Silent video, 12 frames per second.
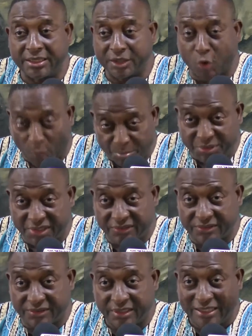
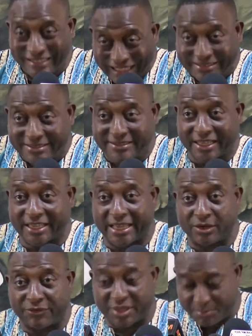compete. That is the
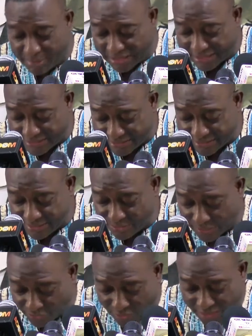kind of imbalance
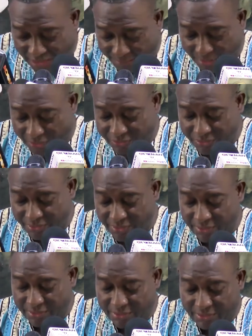we are talking about.
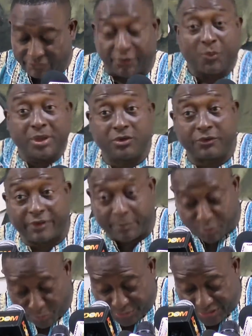For want of
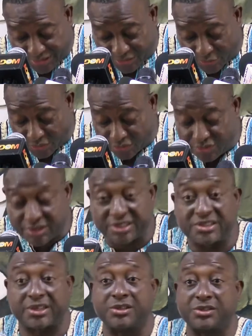appropriate technology and
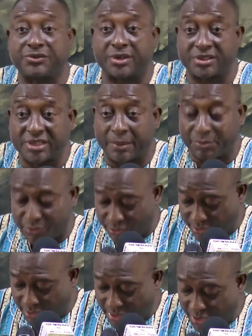skills, for example,
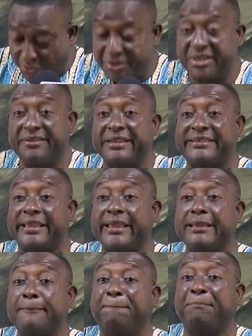we
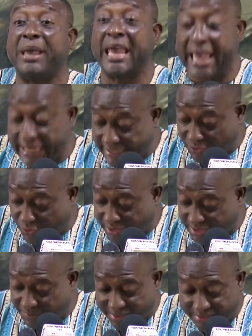retain barely
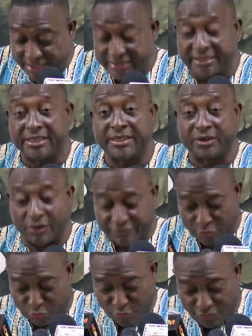20% of
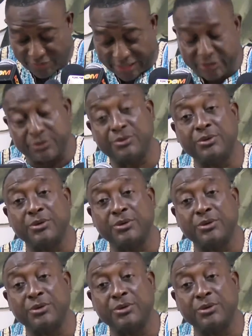the true value